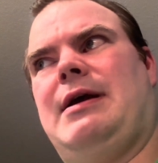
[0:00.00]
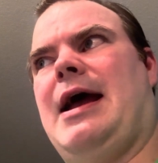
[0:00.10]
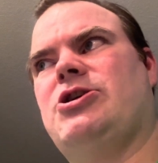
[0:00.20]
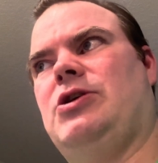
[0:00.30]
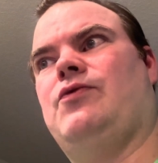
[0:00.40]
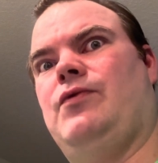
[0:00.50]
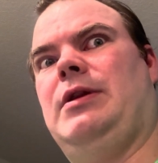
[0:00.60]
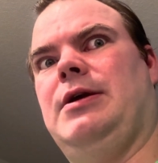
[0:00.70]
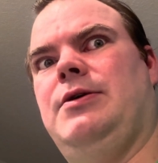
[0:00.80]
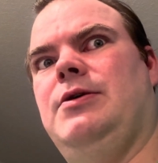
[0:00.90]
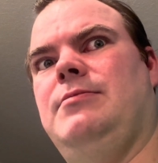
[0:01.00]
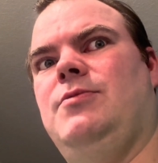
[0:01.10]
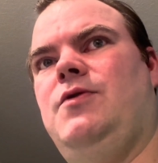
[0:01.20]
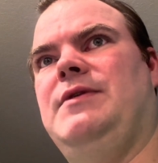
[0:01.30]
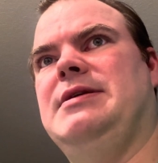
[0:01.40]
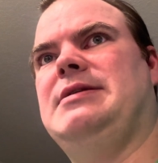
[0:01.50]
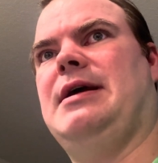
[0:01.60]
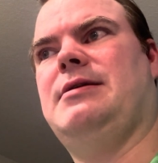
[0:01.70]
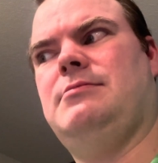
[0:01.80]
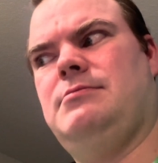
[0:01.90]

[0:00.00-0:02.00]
actually really good movies, like